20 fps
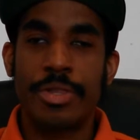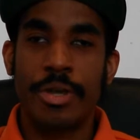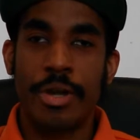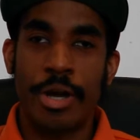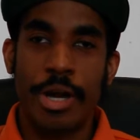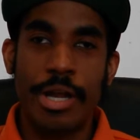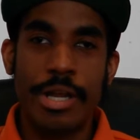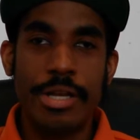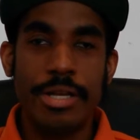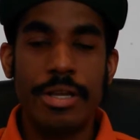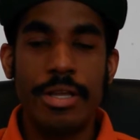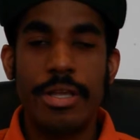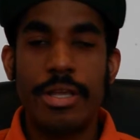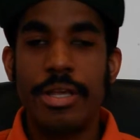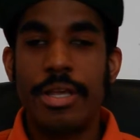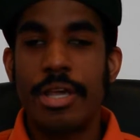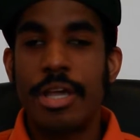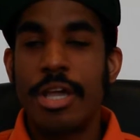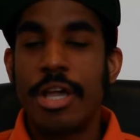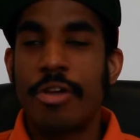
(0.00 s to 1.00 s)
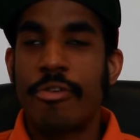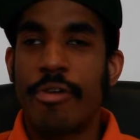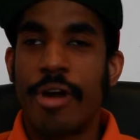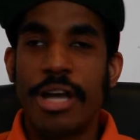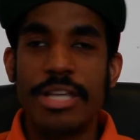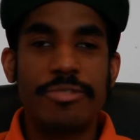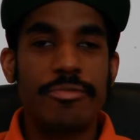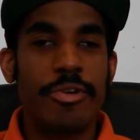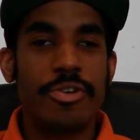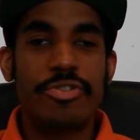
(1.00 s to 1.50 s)
All right?
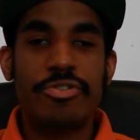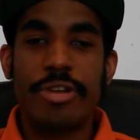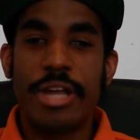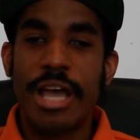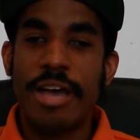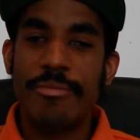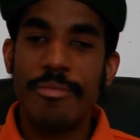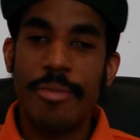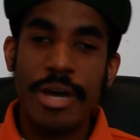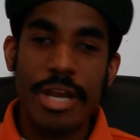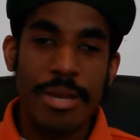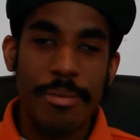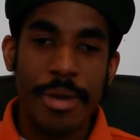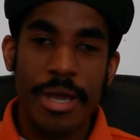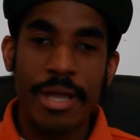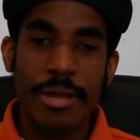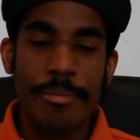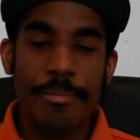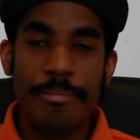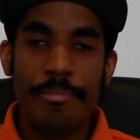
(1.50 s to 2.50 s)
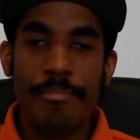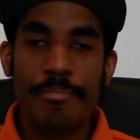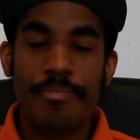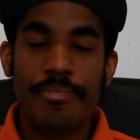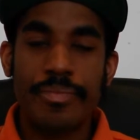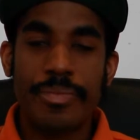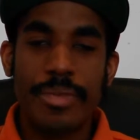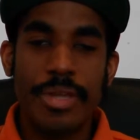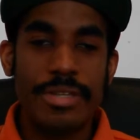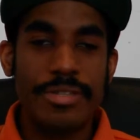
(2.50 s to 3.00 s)
Christ wants you to have money, man.
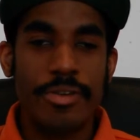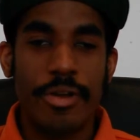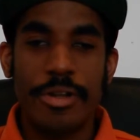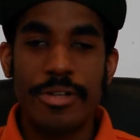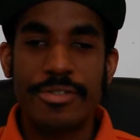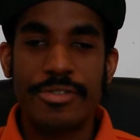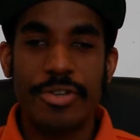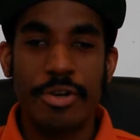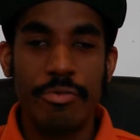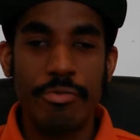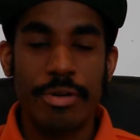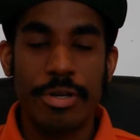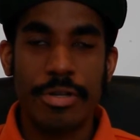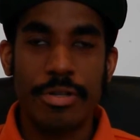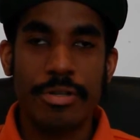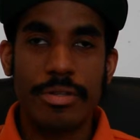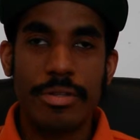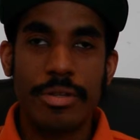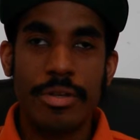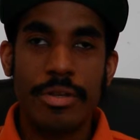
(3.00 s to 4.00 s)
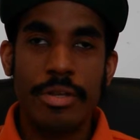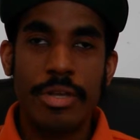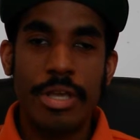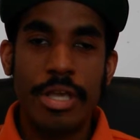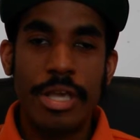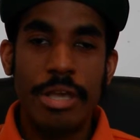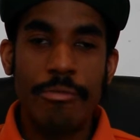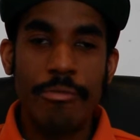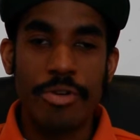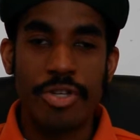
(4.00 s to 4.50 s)
It's all it's to it.
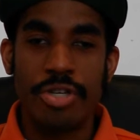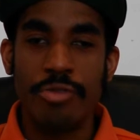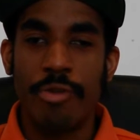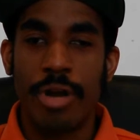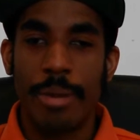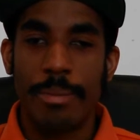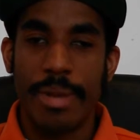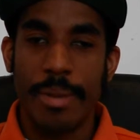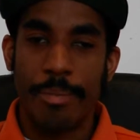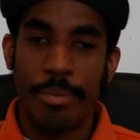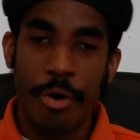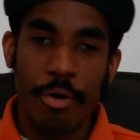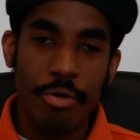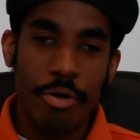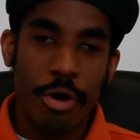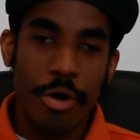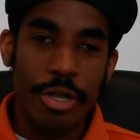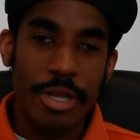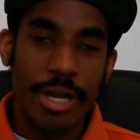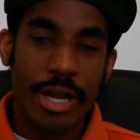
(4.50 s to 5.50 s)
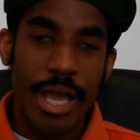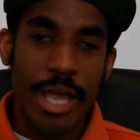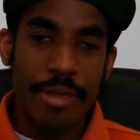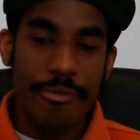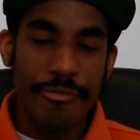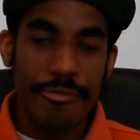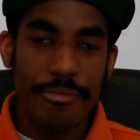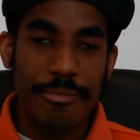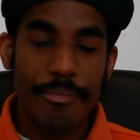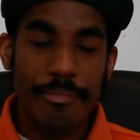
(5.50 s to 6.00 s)
Would you want to be broke all your
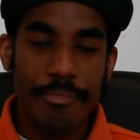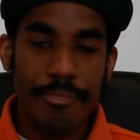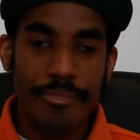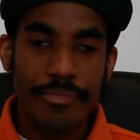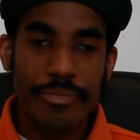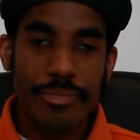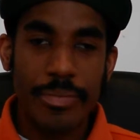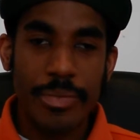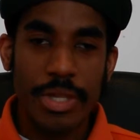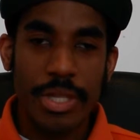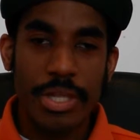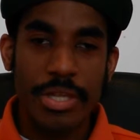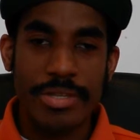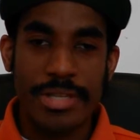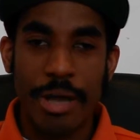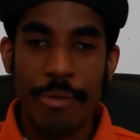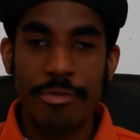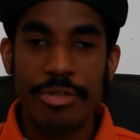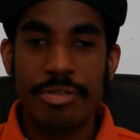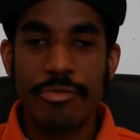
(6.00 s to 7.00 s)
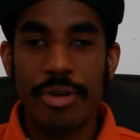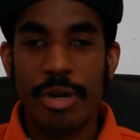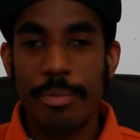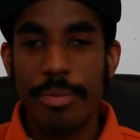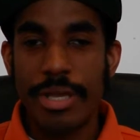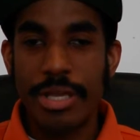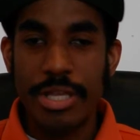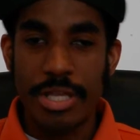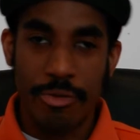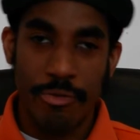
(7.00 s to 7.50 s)
life? Is that what you want to
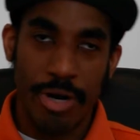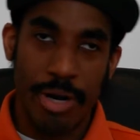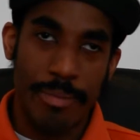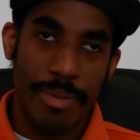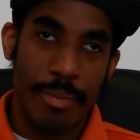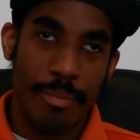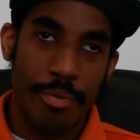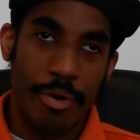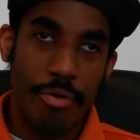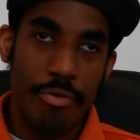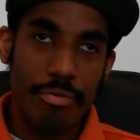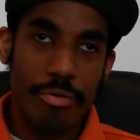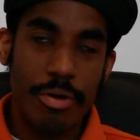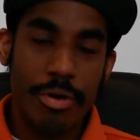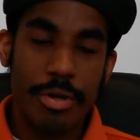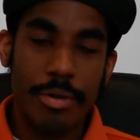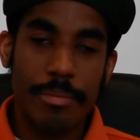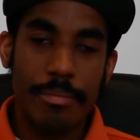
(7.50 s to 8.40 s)
be? You want to be broke?